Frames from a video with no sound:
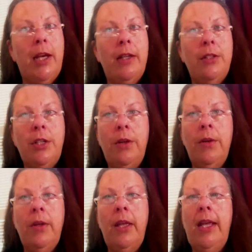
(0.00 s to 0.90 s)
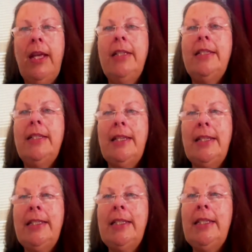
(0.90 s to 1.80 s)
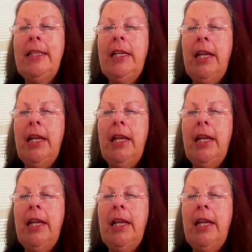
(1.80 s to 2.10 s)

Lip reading: too, is it's instant,